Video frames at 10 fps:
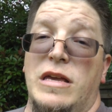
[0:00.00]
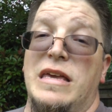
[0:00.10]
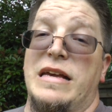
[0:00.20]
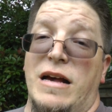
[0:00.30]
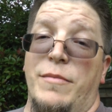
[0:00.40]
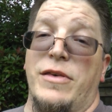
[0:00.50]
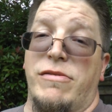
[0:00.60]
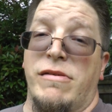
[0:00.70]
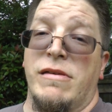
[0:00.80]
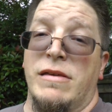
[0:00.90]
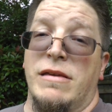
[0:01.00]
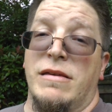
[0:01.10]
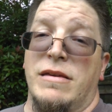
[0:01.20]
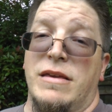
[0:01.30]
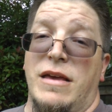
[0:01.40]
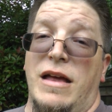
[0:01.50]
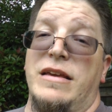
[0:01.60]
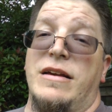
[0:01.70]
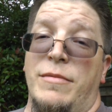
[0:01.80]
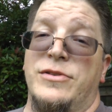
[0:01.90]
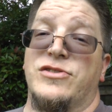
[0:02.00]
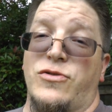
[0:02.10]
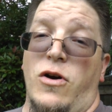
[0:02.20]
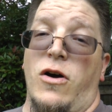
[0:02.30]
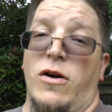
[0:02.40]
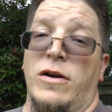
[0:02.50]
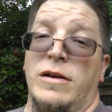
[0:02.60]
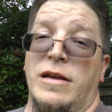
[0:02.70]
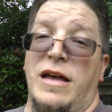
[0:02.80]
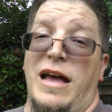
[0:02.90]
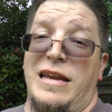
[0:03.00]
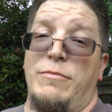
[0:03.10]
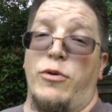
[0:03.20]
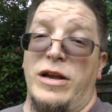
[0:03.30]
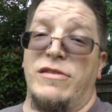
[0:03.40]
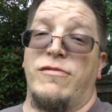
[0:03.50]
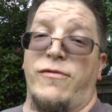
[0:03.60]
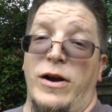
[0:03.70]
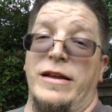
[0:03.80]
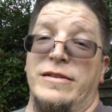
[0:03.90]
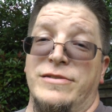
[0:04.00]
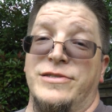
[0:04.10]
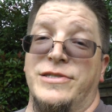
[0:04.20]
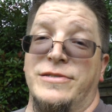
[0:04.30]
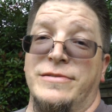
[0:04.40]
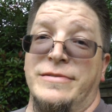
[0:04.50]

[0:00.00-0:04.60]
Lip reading: he cometh, and he cometh strong, and he bringeth friends.